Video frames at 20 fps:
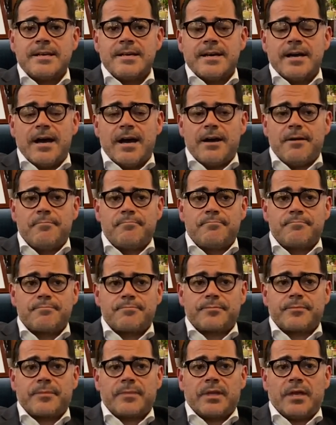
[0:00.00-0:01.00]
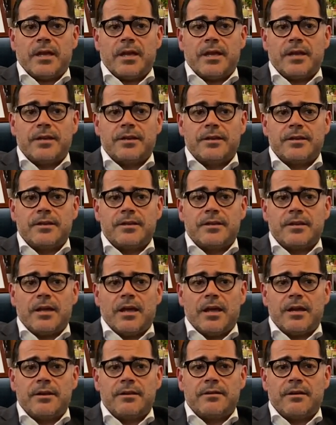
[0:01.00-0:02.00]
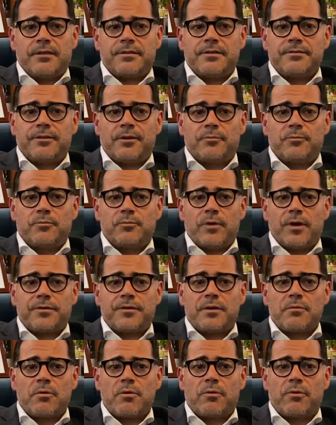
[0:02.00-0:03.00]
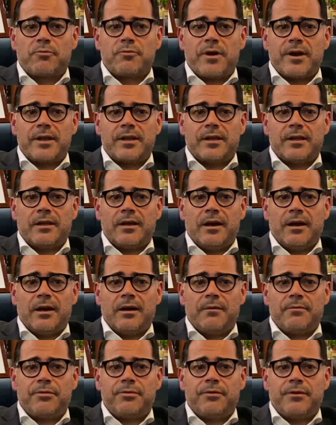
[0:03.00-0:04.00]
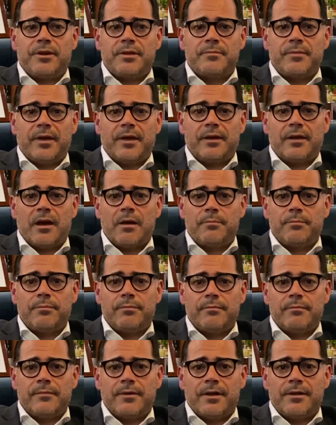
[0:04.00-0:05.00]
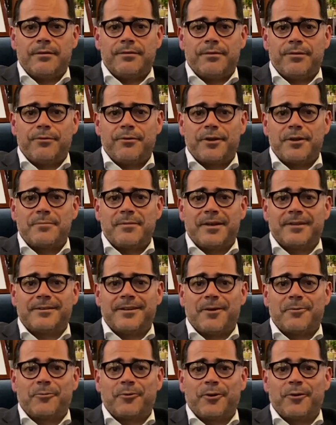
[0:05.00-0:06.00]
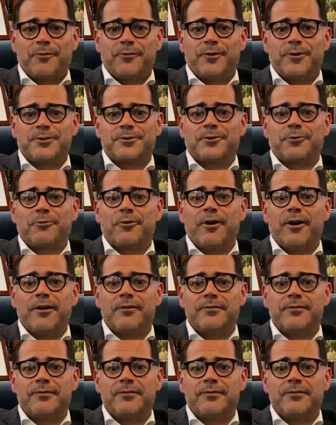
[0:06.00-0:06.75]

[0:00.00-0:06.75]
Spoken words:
I think we were running 30 meg up and 30 meg down when I first arrived.